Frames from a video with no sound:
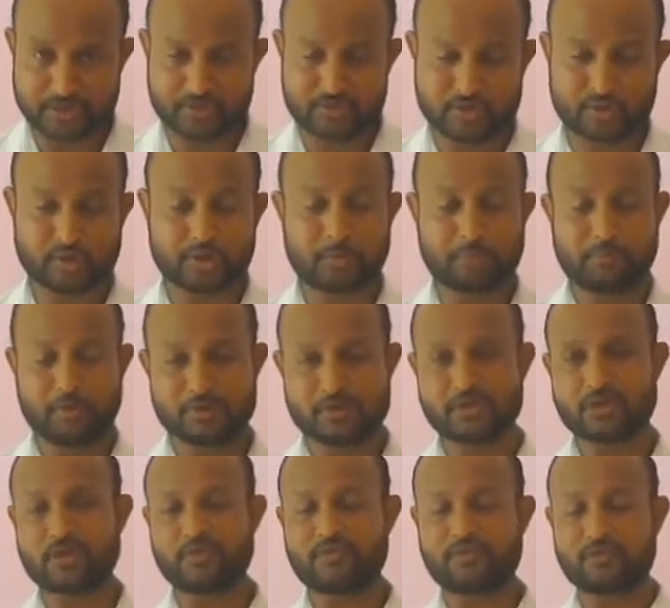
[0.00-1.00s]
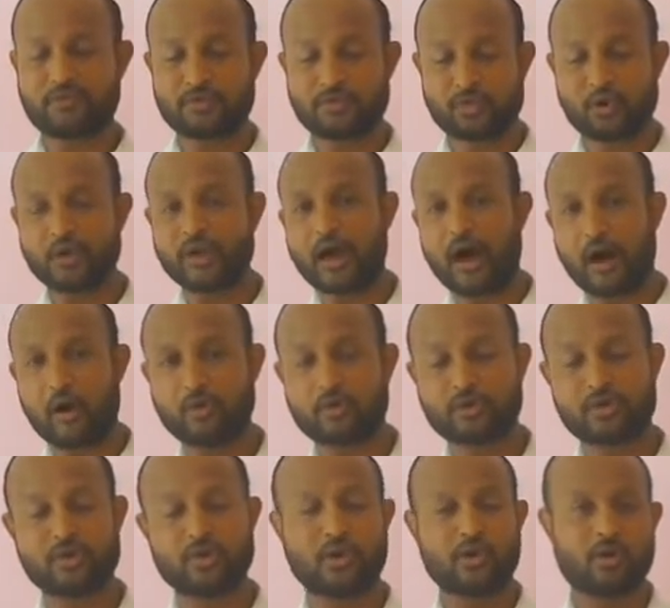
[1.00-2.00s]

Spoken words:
So the process of throwing out